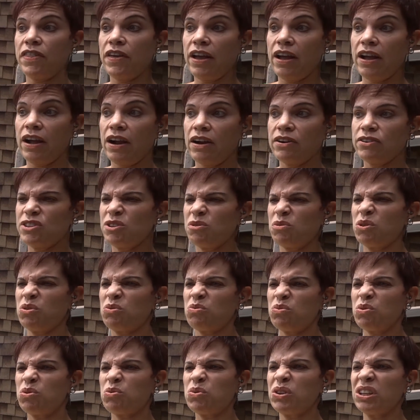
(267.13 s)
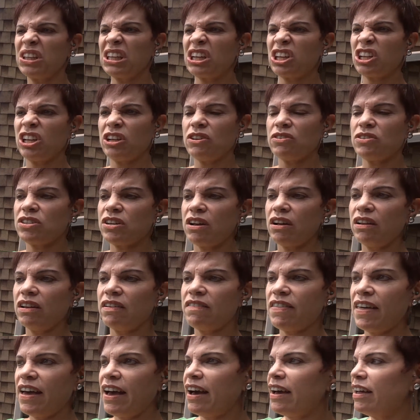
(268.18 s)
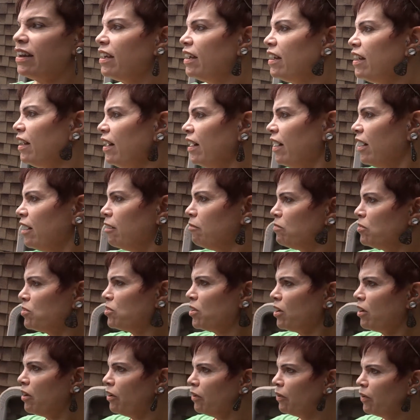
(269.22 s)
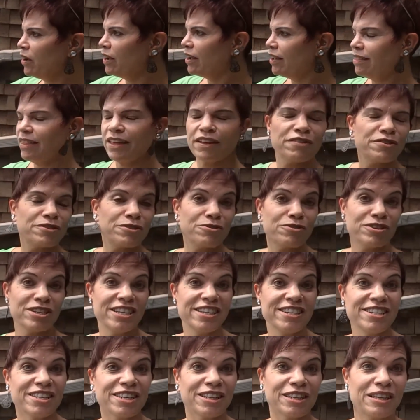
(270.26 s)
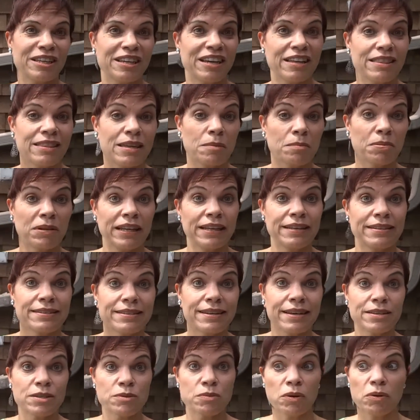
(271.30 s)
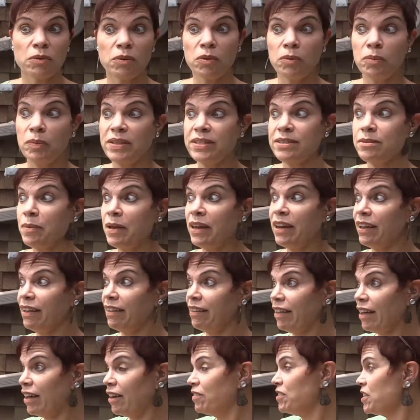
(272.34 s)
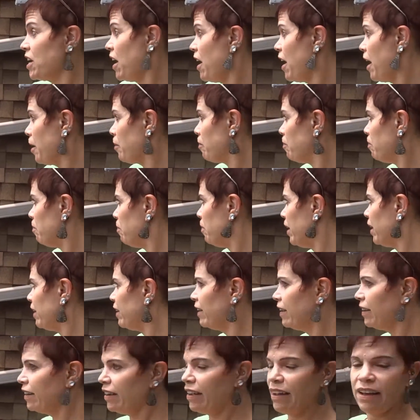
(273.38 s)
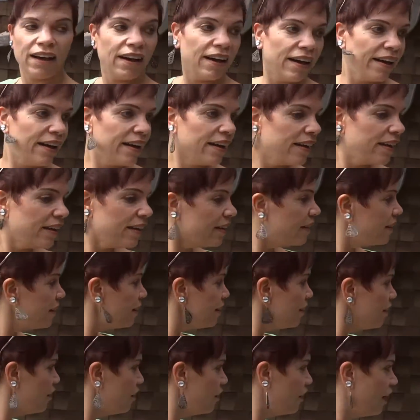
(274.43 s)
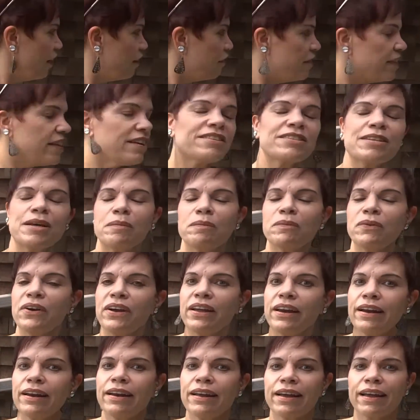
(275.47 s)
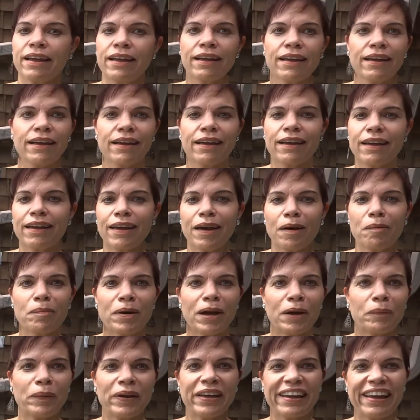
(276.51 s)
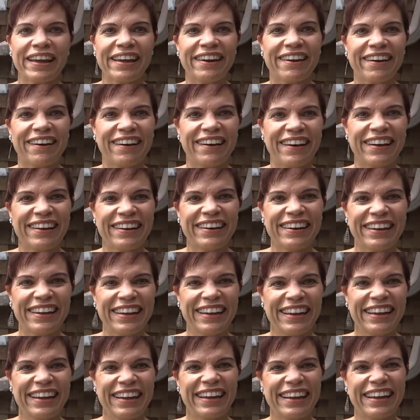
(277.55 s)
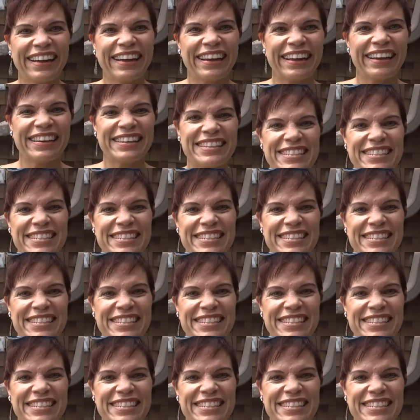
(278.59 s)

there. So we're, we're really close to all of that. Um, so they've strategically, I think, placed us where we'll be spending a lot of time. But I love this. I'm ready to get my weekend on. The only thing and, I would